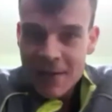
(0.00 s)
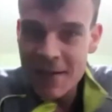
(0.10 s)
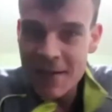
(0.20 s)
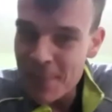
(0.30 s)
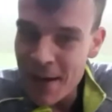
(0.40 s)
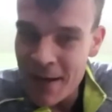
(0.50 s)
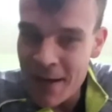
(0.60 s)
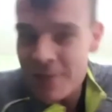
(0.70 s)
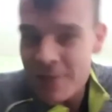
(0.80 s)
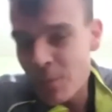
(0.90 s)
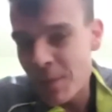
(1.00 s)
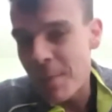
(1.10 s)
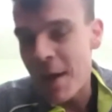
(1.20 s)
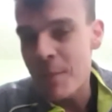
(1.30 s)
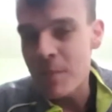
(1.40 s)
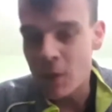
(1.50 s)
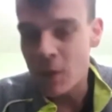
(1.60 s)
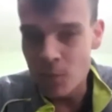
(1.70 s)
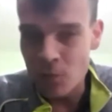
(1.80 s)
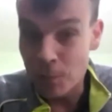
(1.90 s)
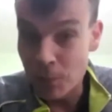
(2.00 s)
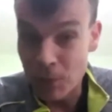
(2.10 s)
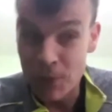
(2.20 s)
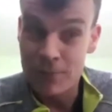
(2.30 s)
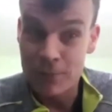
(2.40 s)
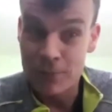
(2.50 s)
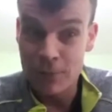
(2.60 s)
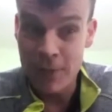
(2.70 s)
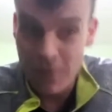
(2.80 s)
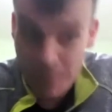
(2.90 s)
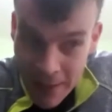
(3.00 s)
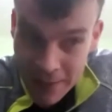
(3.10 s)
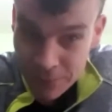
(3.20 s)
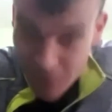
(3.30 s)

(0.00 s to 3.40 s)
it's mad even when a memory comes up and all, look how bad the